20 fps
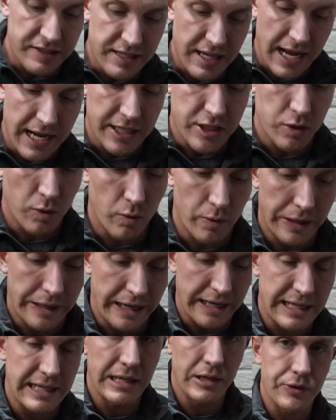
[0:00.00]
is the actual one
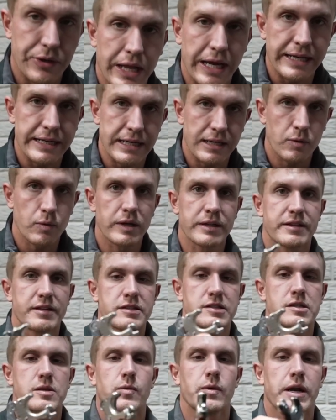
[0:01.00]
I killed lightning with.
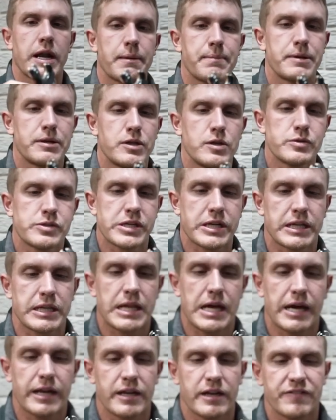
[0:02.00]
This is the one I've been using a
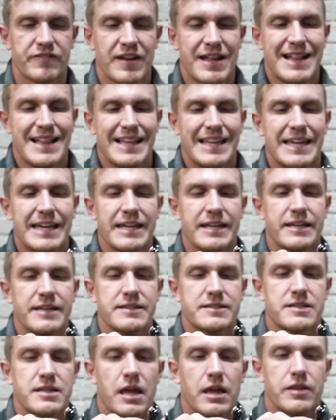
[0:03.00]
lot of. It
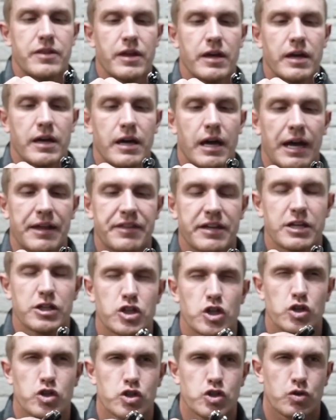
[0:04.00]
is the, I think
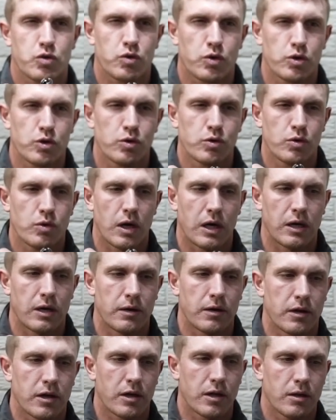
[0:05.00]
it's a
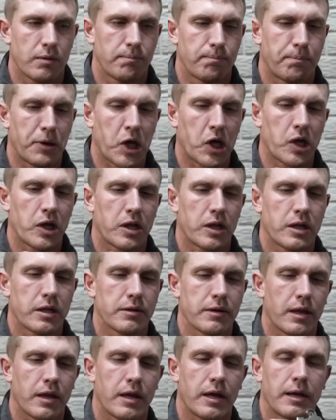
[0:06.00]

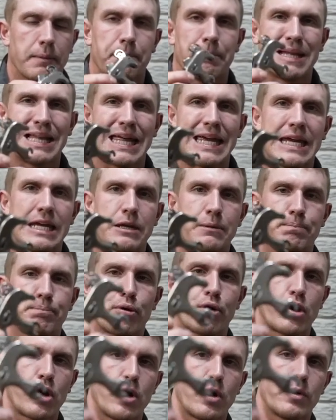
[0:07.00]
TrueBall uh, Blade
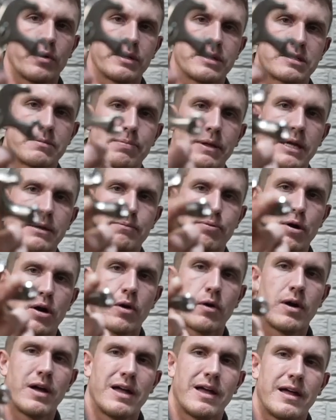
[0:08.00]
Pro. It's the Blade
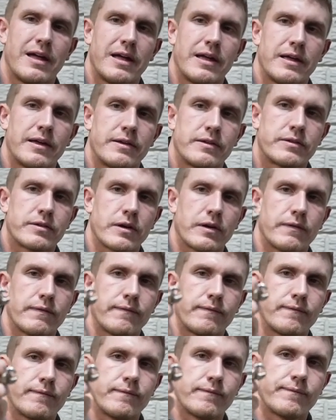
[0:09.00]
Pro. So
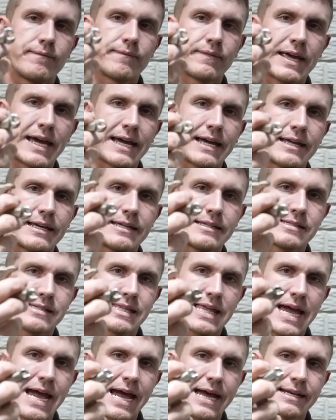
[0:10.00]
that is
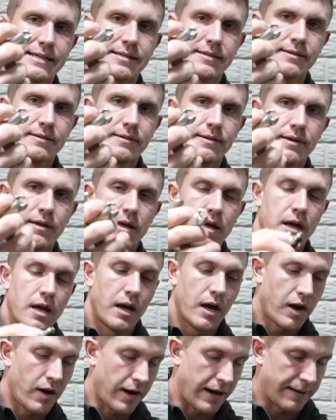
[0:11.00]
that.
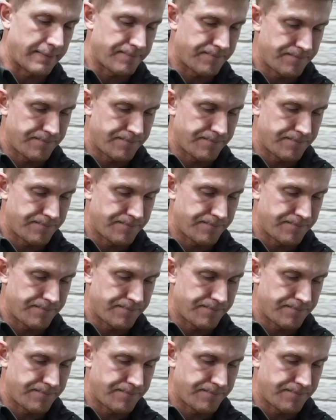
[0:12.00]
All right.